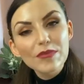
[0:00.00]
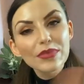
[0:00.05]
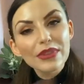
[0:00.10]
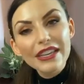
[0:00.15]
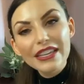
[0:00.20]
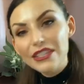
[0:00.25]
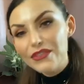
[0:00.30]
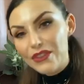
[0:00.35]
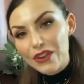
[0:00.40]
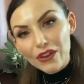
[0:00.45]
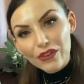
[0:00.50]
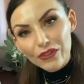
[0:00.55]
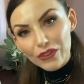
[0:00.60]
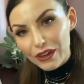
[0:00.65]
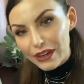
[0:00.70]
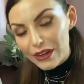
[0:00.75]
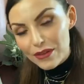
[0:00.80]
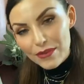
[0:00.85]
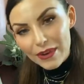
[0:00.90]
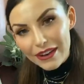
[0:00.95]
please feel
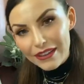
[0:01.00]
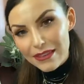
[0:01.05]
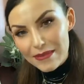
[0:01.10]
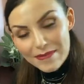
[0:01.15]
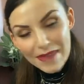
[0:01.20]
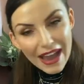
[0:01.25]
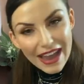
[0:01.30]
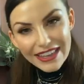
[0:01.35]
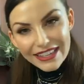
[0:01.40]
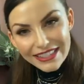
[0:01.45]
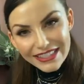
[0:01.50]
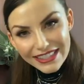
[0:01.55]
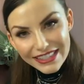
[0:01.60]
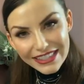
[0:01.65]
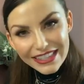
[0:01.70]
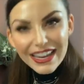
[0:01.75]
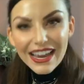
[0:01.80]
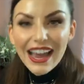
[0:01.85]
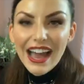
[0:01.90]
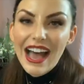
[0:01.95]
free to wear the masks.